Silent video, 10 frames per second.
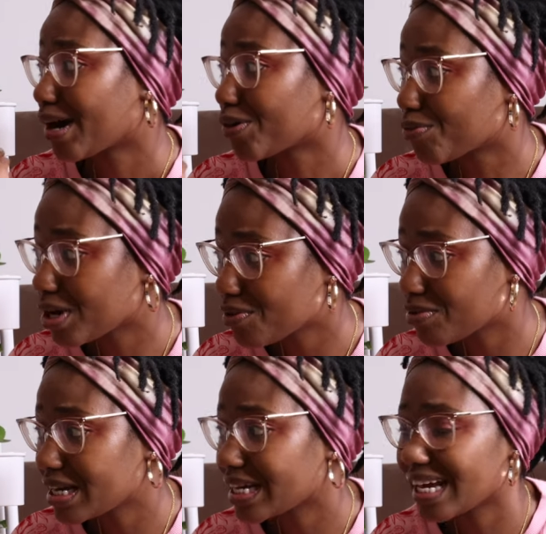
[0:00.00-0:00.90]

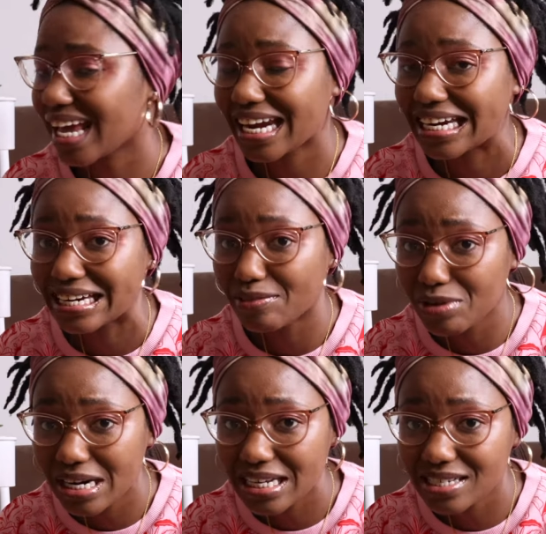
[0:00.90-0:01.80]
Rereading and
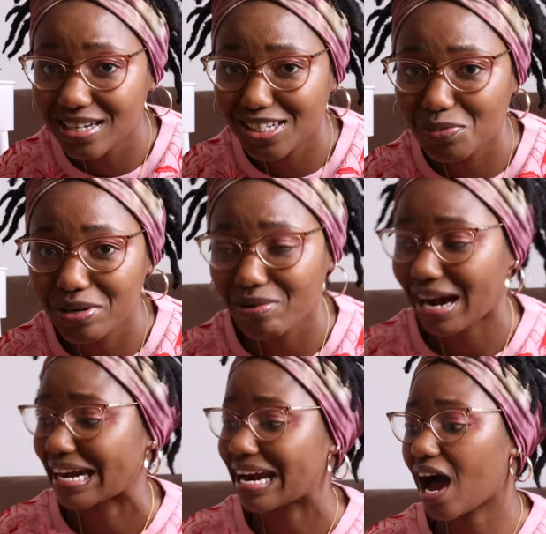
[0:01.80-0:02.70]
re-listening to it
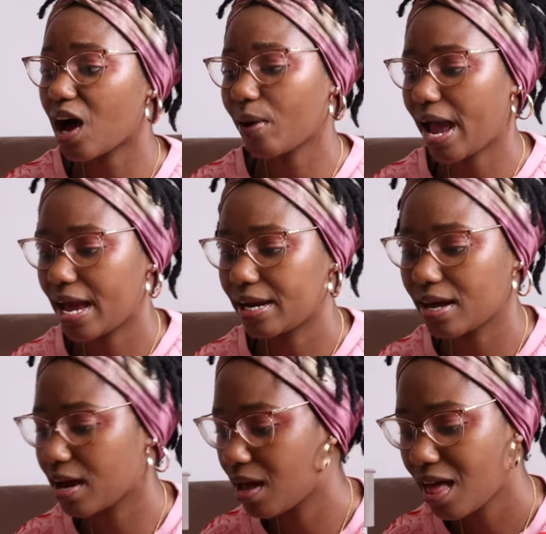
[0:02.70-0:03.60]
right now, and